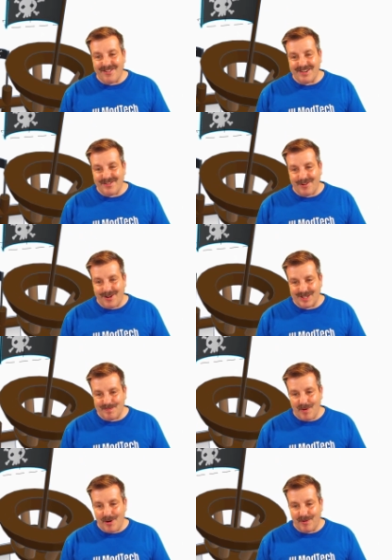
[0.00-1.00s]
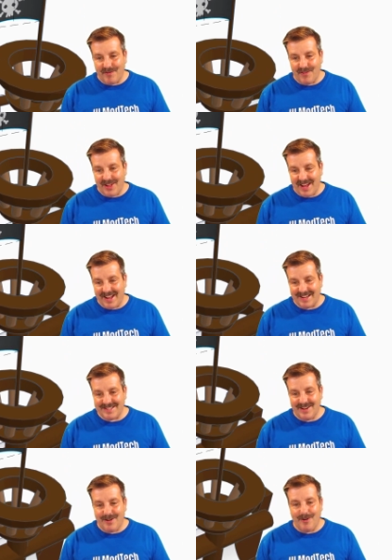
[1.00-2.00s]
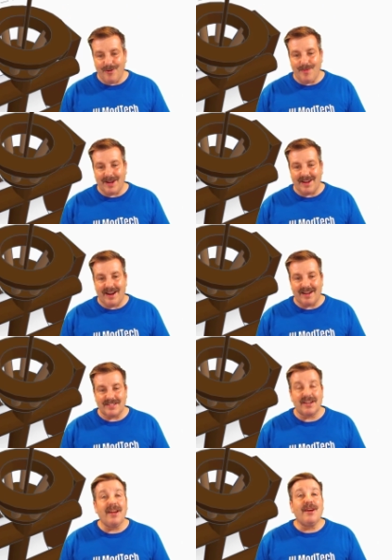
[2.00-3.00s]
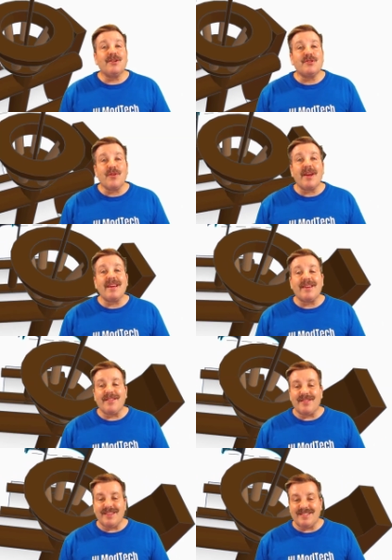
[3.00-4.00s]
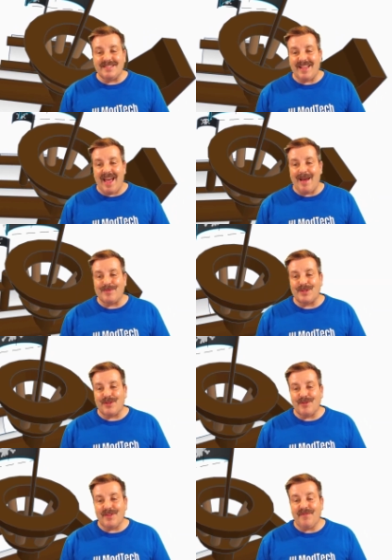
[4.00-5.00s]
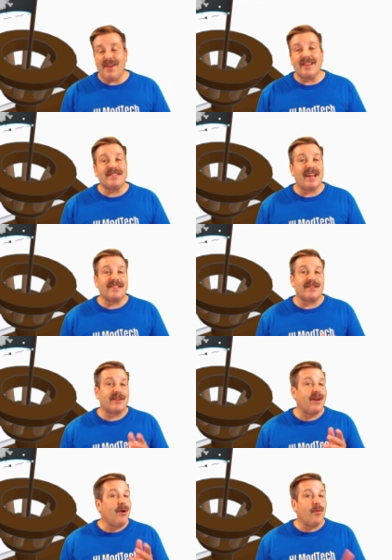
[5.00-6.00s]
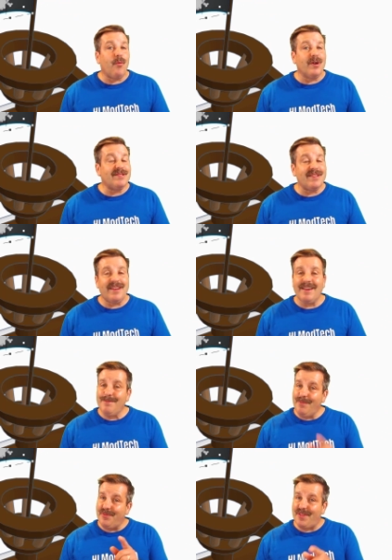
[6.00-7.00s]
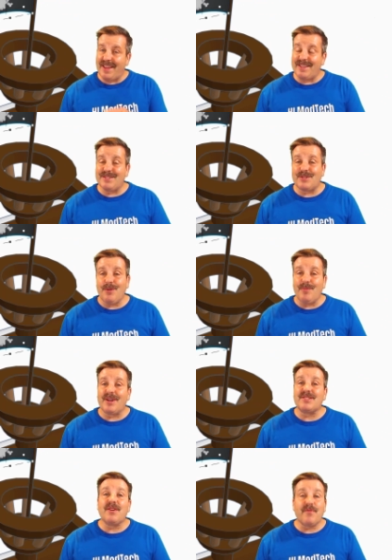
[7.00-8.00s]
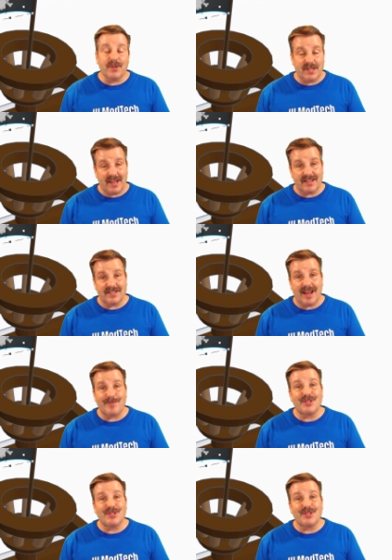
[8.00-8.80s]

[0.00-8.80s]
and crossbone flags. Oh my gosh. Drake, this is absolutely fantastic. Once again, thank you so much for taking time to